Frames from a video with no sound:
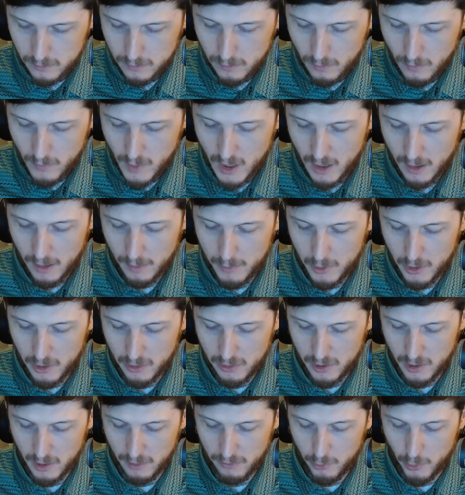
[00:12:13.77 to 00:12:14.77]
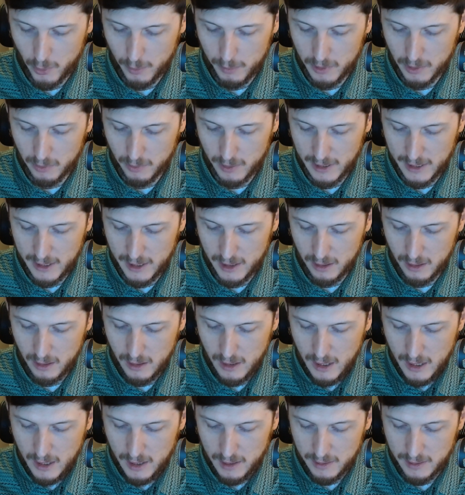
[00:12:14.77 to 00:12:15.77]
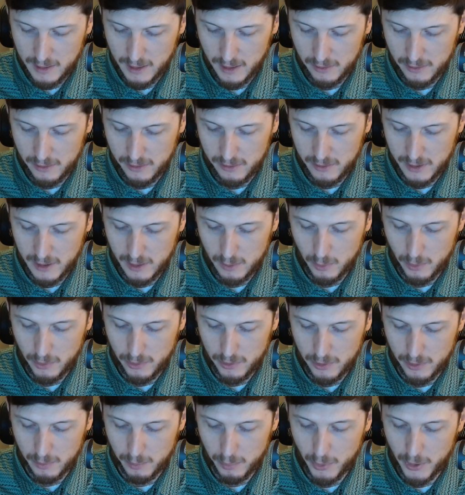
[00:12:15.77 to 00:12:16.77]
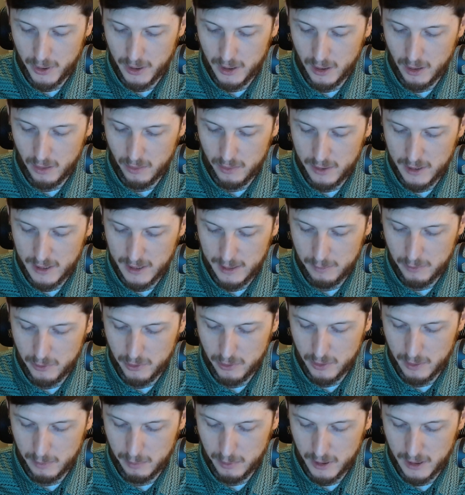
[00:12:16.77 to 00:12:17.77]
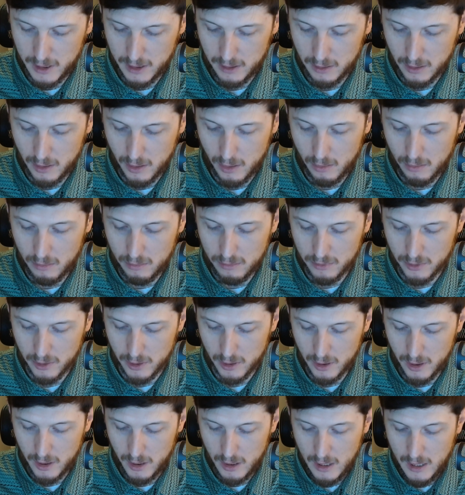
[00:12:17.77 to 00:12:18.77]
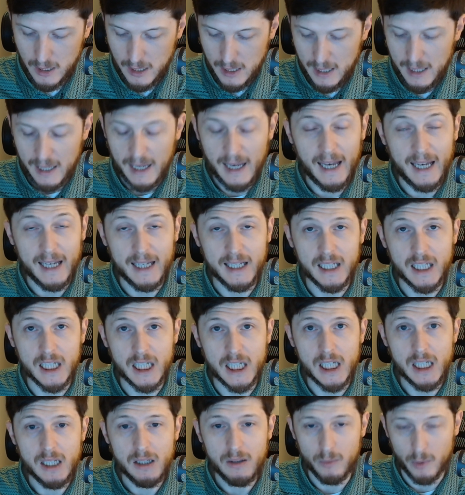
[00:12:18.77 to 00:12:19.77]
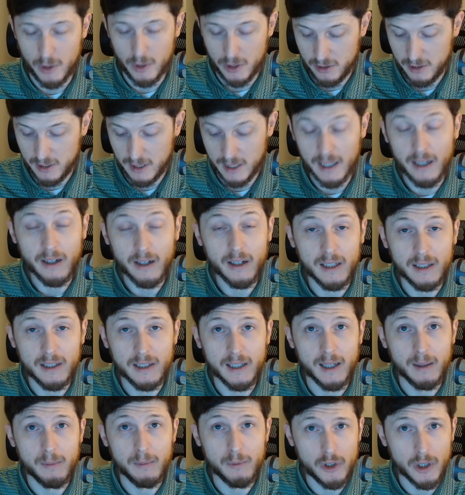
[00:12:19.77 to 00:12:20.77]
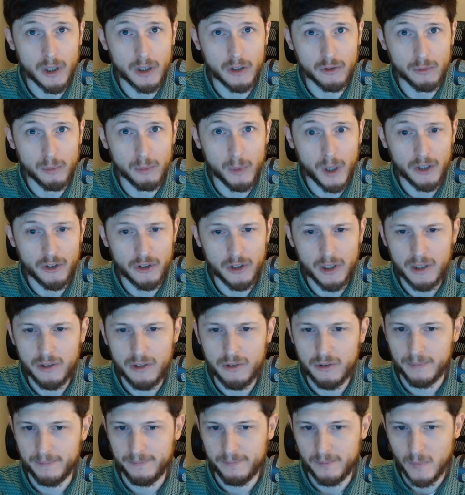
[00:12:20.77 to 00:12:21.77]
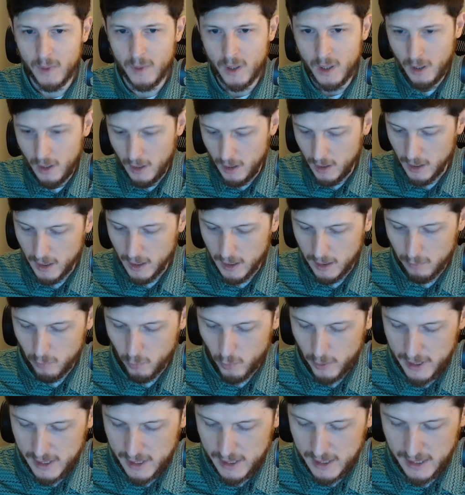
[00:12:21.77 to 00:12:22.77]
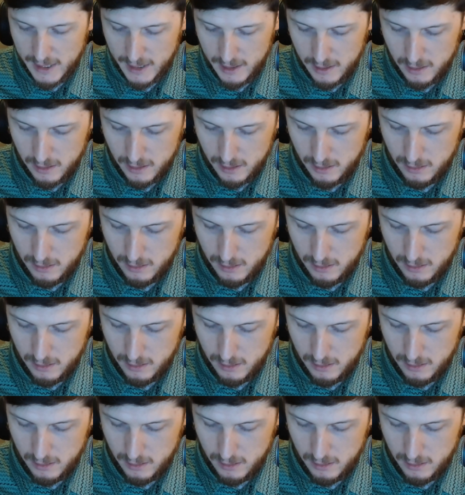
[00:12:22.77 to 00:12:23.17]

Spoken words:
You can see our formula right here. Delta is equal to the preload times the grip length over AE, which is the area times Young's modulus. We get